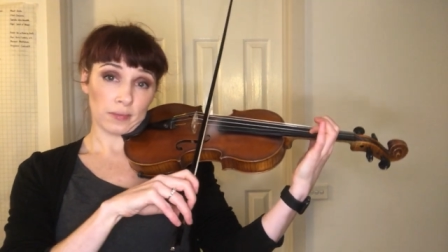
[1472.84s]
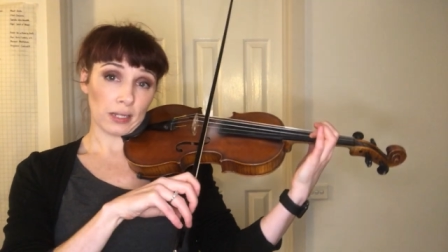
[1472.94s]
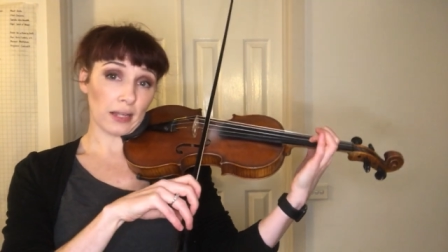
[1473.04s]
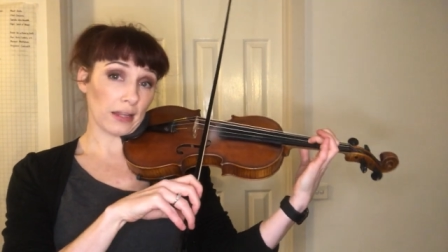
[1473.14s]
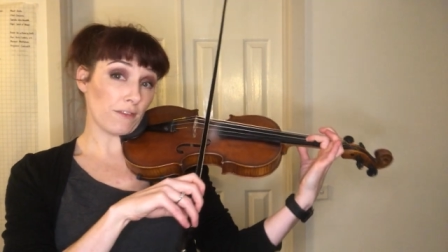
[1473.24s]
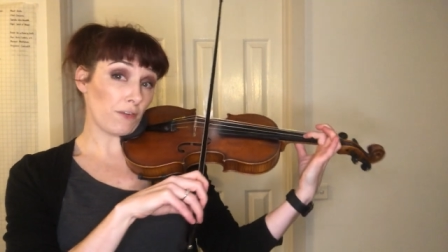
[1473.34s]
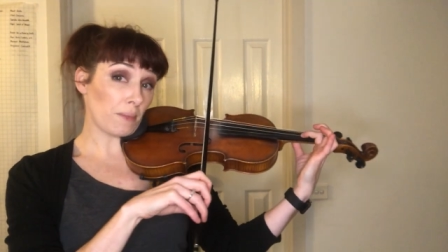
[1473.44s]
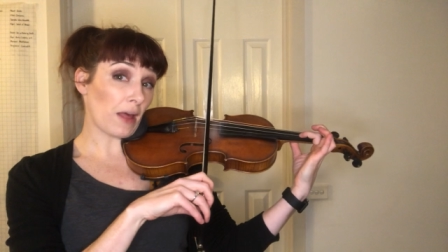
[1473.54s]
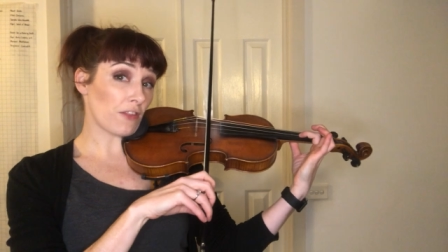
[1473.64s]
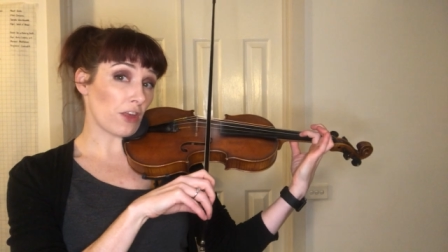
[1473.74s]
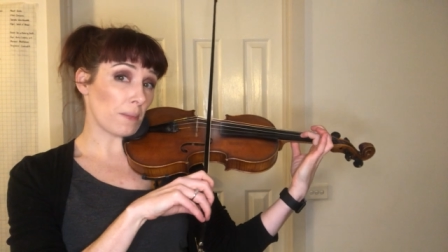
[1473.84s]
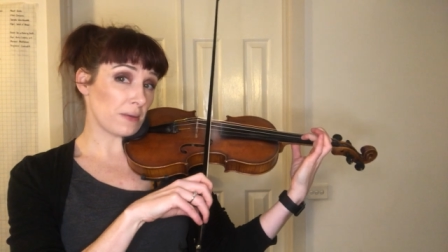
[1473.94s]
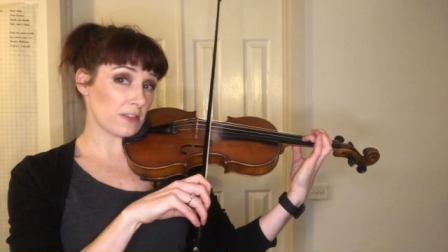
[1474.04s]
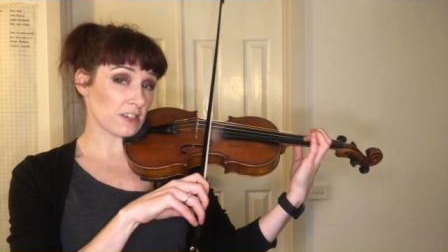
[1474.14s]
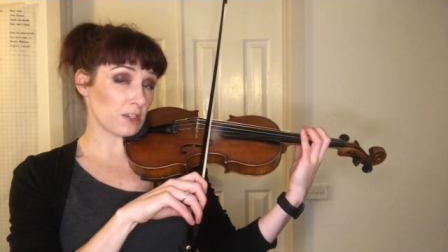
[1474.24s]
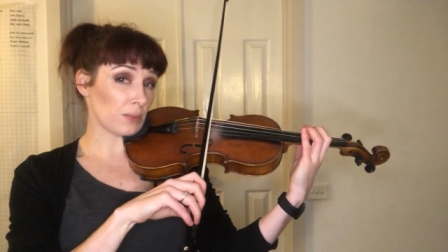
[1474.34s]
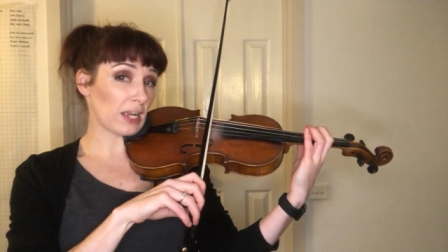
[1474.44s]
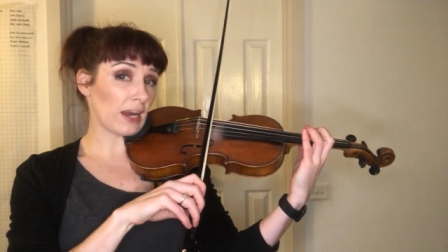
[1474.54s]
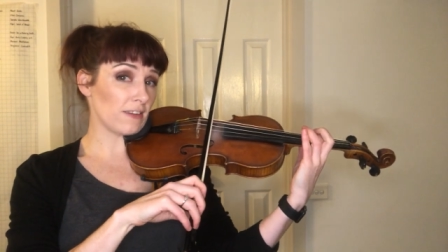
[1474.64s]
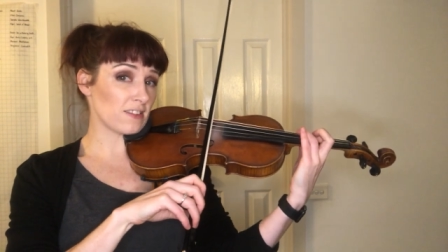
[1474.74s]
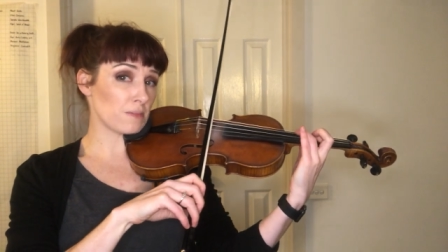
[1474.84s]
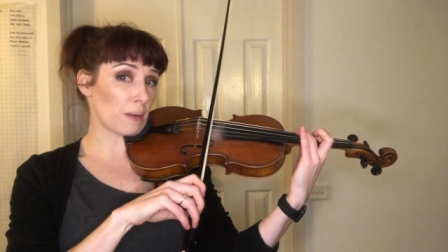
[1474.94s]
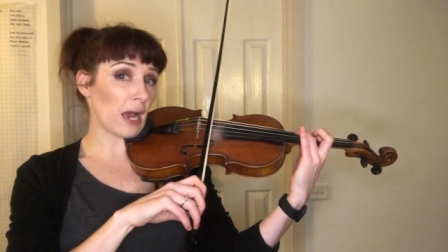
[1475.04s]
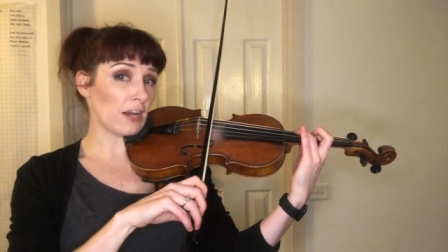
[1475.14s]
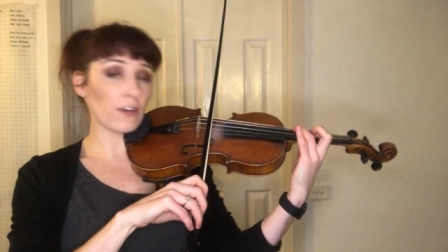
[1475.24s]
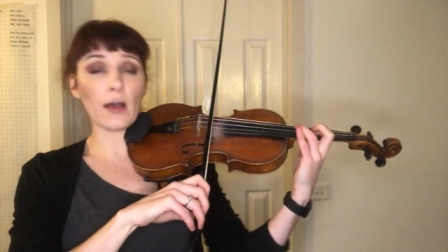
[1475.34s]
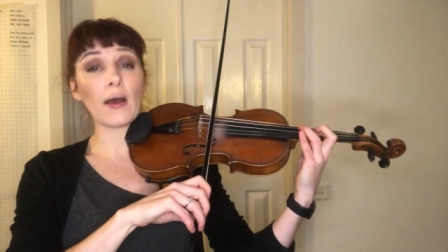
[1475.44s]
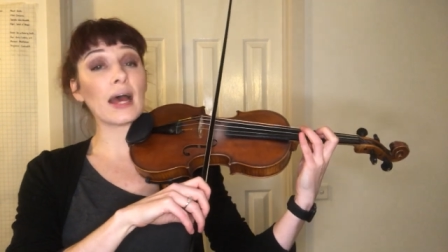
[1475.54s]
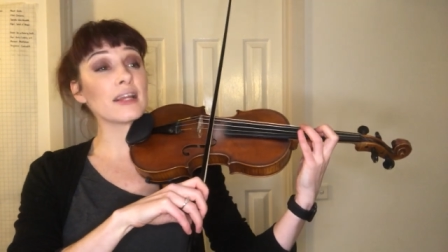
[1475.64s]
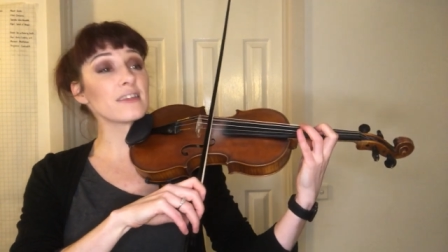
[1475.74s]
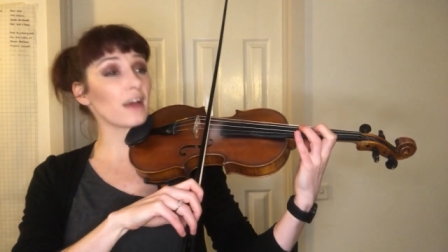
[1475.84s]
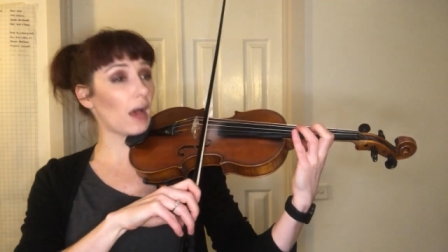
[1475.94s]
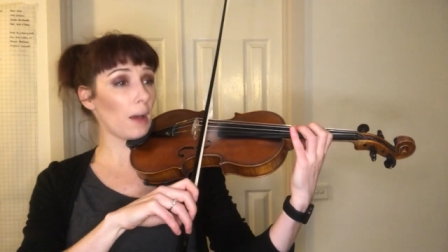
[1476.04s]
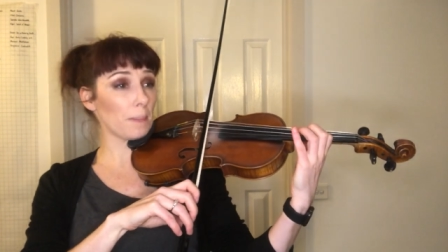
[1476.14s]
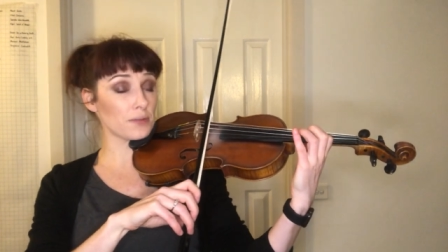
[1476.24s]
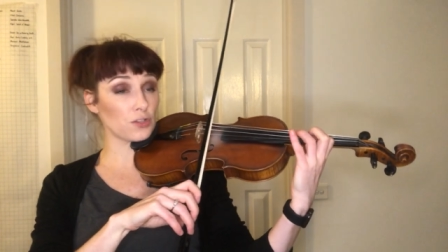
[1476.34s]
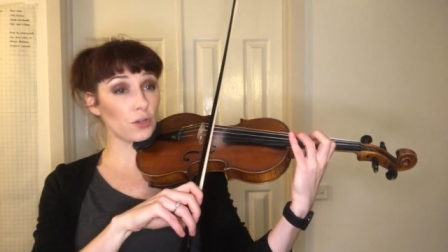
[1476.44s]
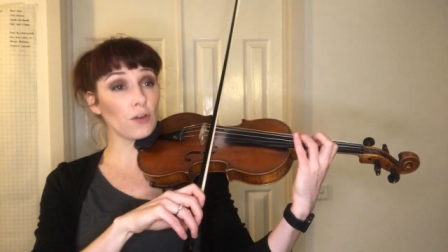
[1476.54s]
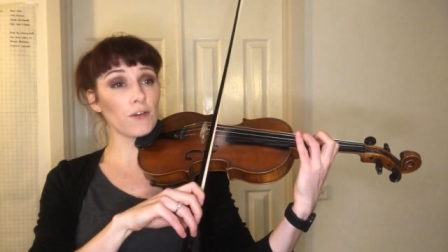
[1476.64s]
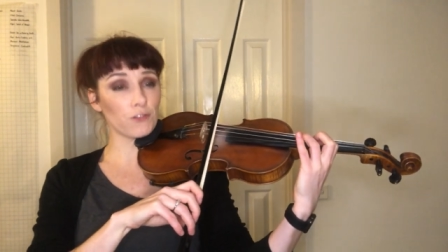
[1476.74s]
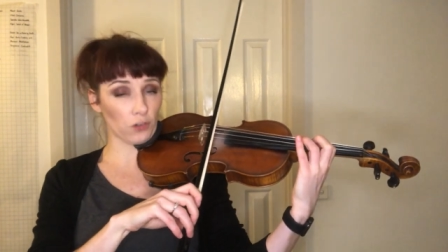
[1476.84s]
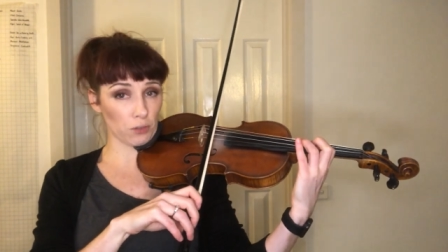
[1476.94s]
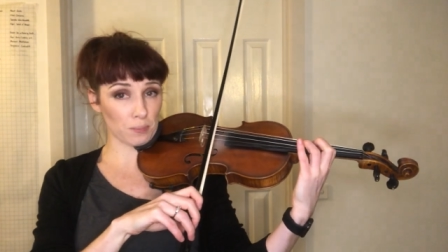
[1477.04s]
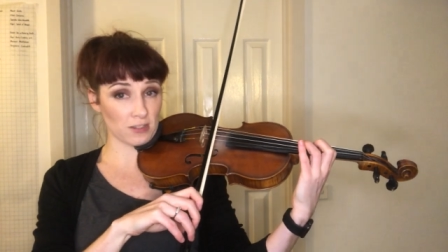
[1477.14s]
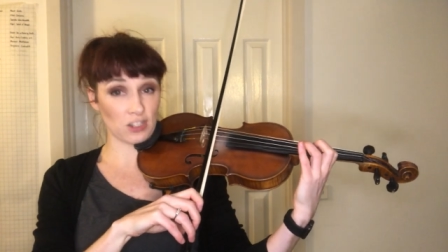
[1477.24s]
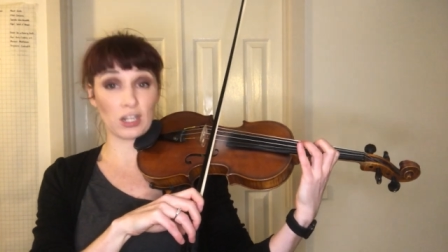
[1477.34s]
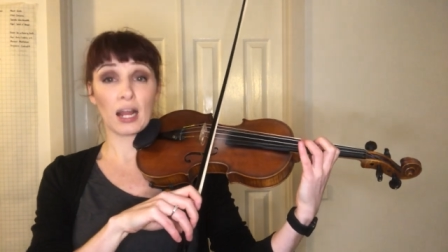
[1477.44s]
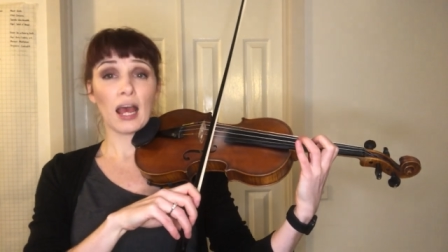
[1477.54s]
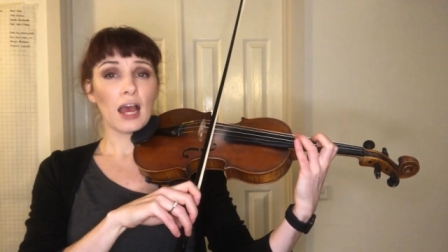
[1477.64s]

And then from that third position, we kind of spider our hand up to fourth position.